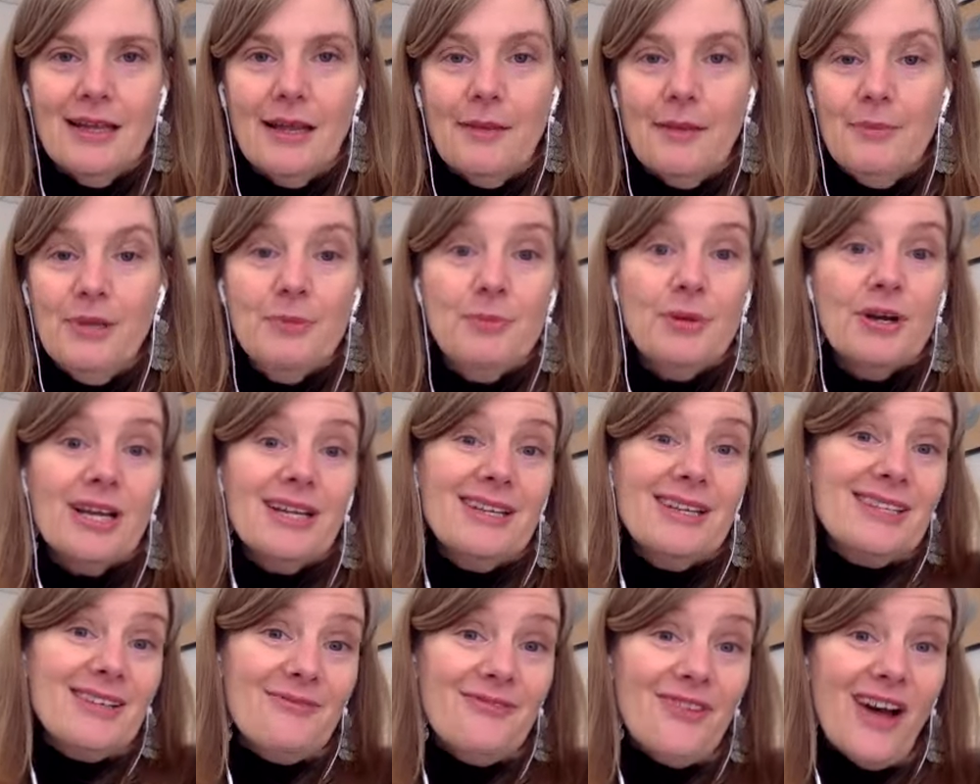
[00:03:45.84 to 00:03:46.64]
people
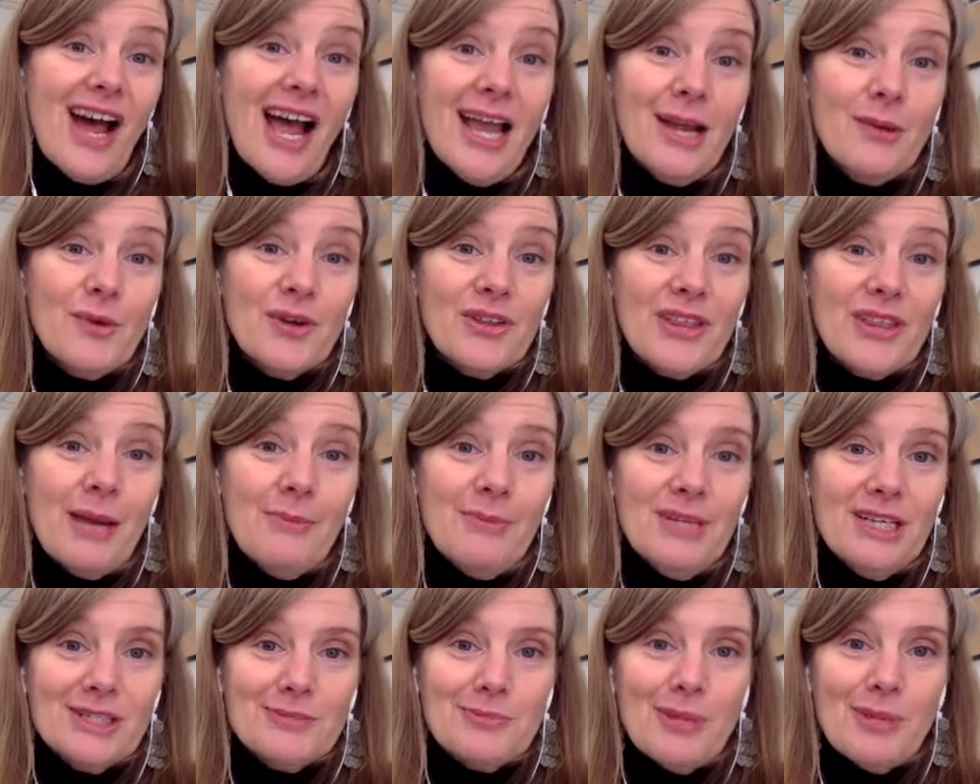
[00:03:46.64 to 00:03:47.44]
can define what that
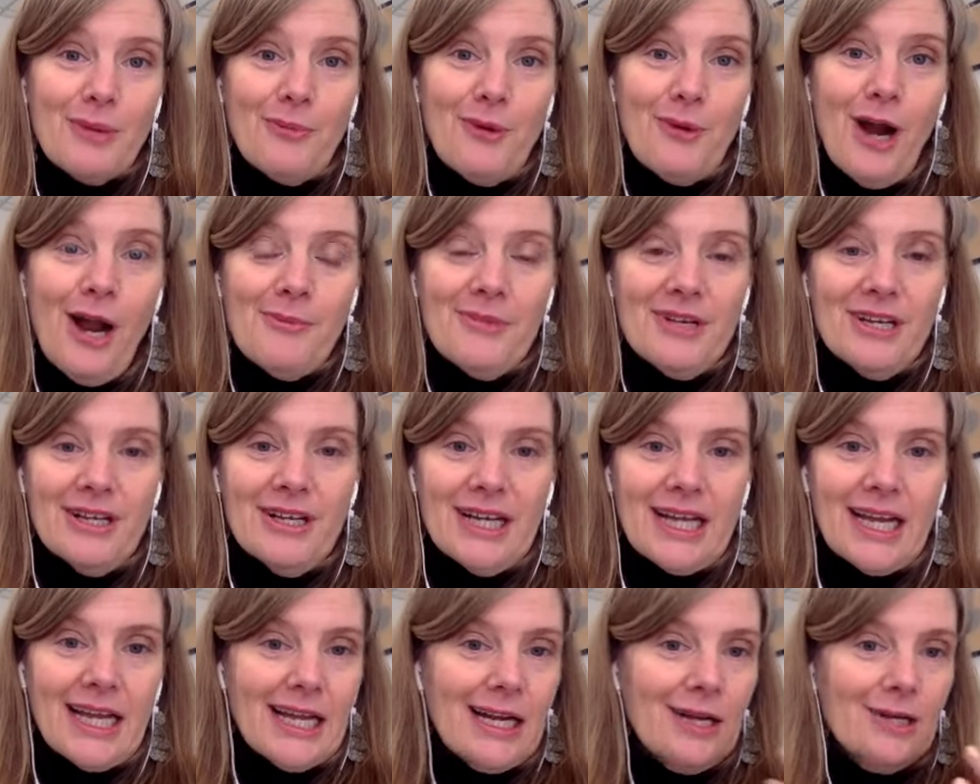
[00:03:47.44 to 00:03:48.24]
means by prominent.
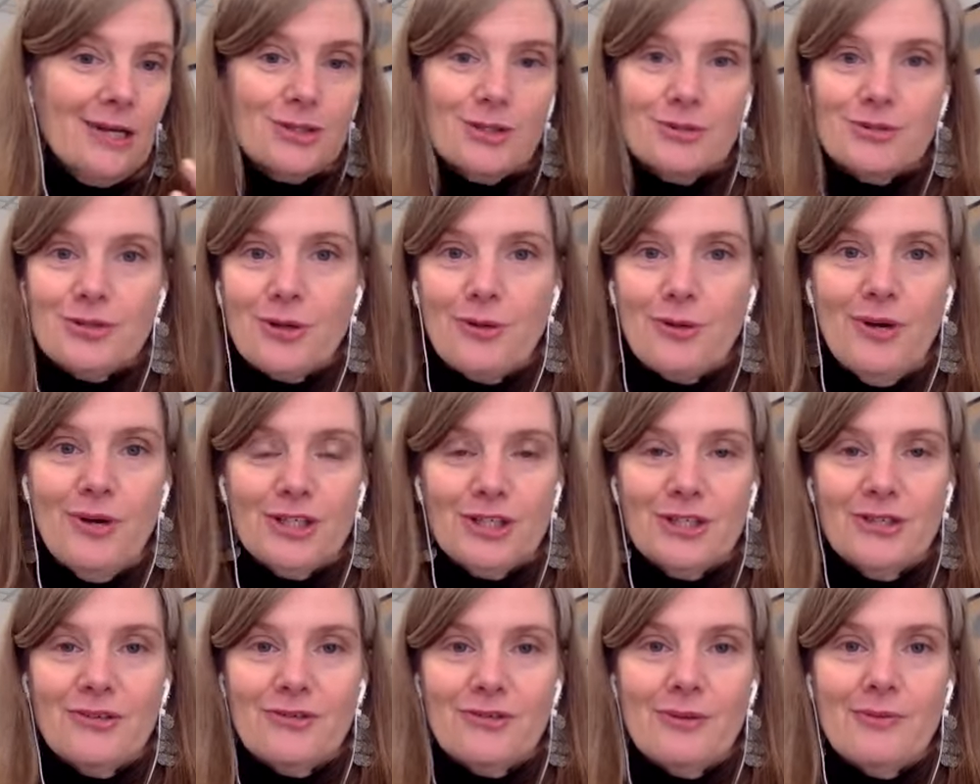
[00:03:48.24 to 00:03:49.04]
Like I get all sorts of
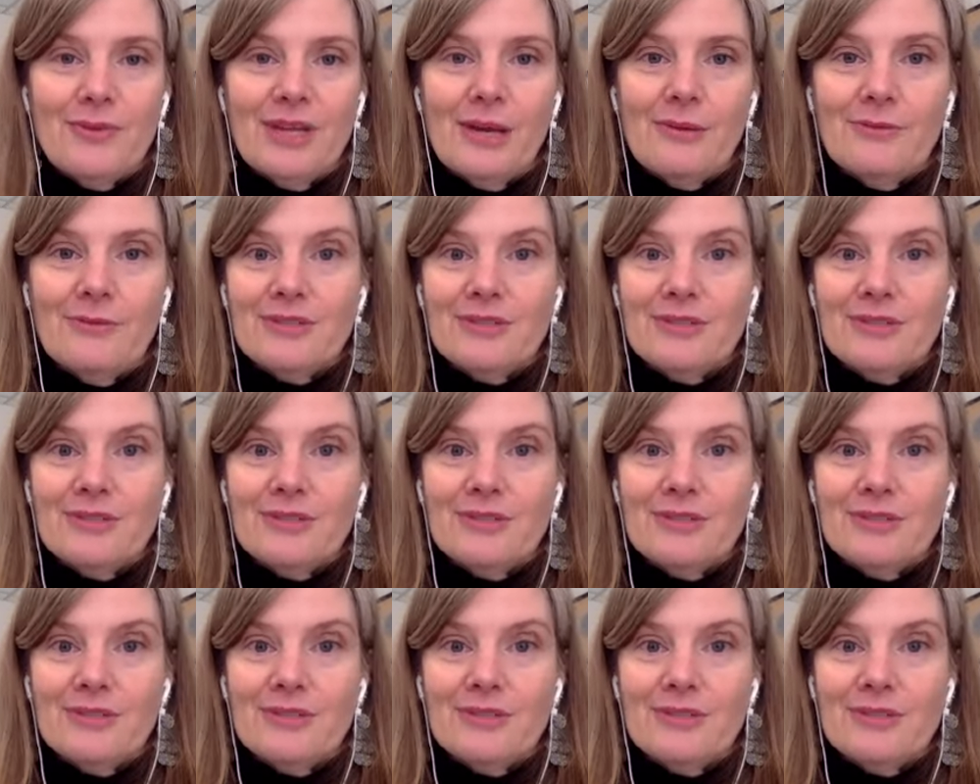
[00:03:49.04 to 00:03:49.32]
questions from them.